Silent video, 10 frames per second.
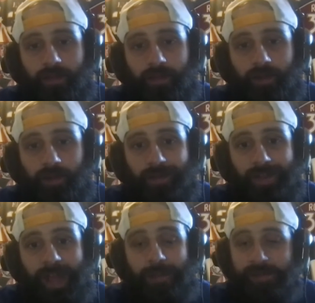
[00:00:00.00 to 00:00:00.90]

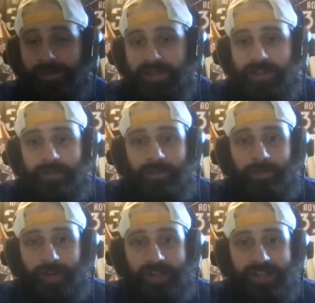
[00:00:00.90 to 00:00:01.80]
the optimism, the
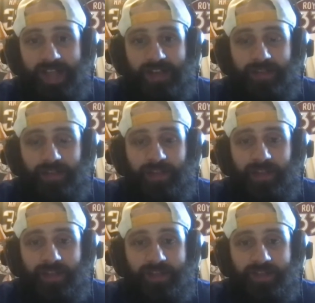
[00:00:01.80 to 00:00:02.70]
bright side of
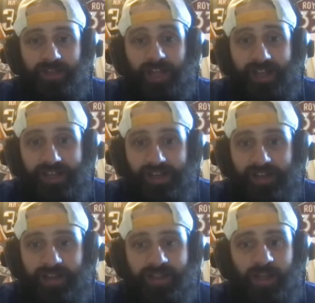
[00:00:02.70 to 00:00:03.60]
things, the light at the end
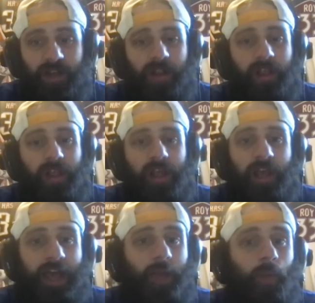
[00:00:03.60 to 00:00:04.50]
of the tunnel.
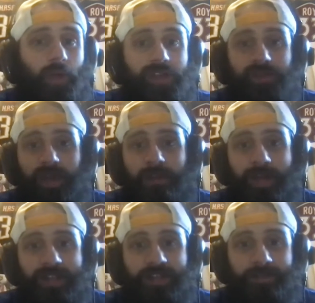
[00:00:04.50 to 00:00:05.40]
I will do my
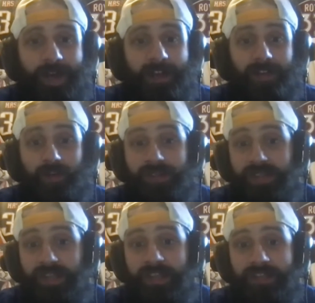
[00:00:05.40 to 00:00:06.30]
best to find those
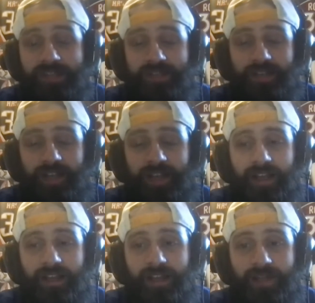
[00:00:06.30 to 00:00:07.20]
things,
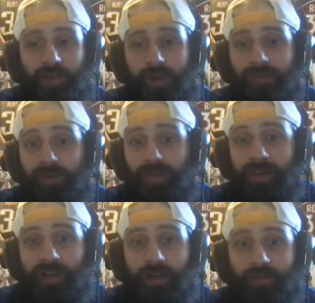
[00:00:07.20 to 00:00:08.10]
and that's what I'm doing
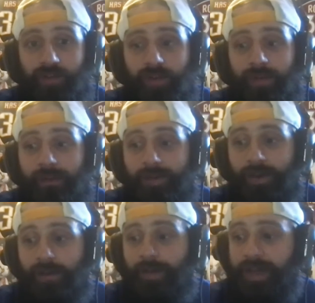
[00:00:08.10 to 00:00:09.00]
here. I'm doing my
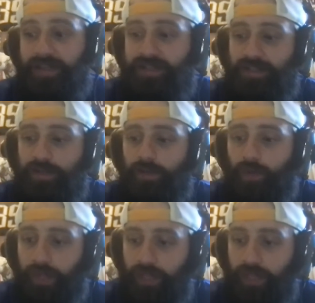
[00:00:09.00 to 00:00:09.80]
very best to,